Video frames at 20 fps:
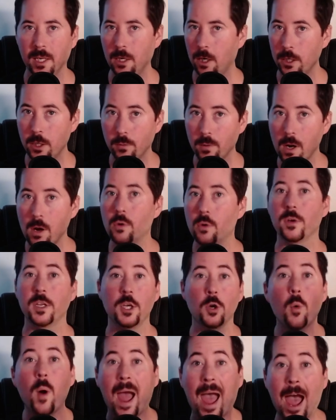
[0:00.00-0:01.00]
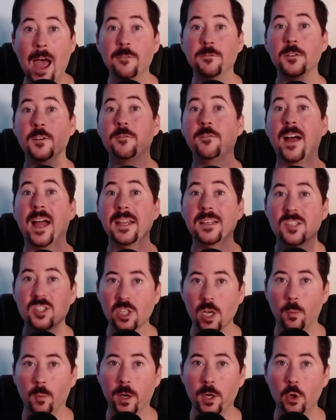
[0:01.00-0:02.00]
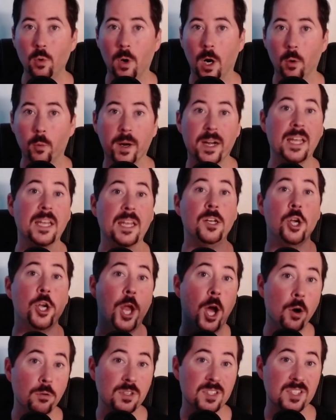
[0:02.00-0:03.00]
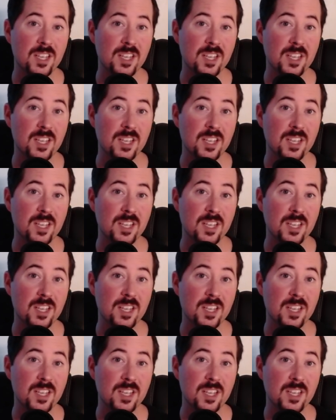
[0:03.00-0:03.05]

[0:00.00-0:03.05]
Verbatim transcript: on your own. You have to find someone who already knows